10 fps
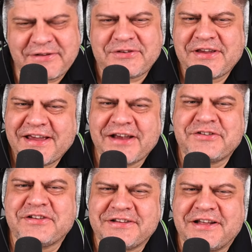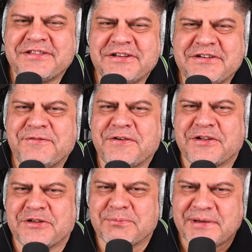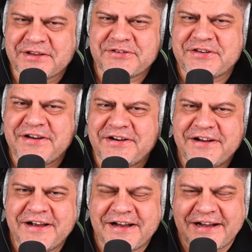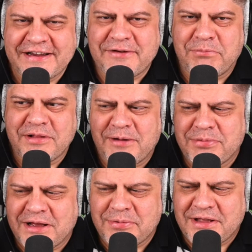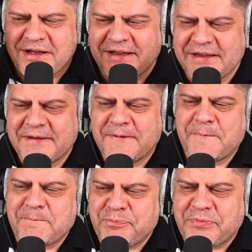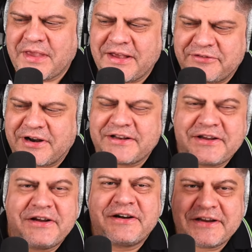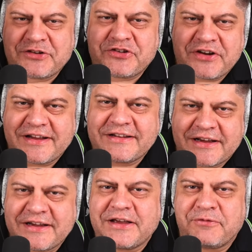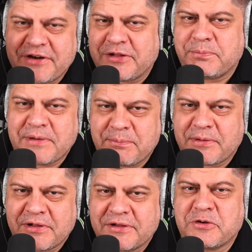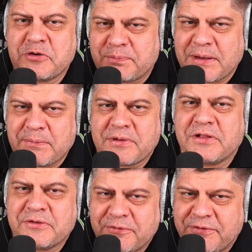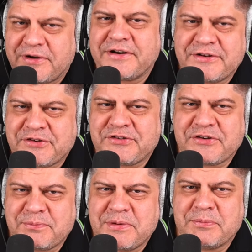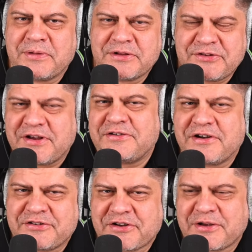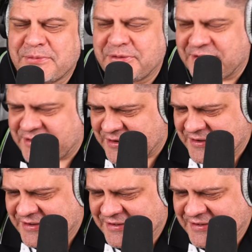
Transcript: It's actually not that difficult because here I have blah, blah, blah. And right here in chat, I have real people, good people, very interesting people inside Russia community.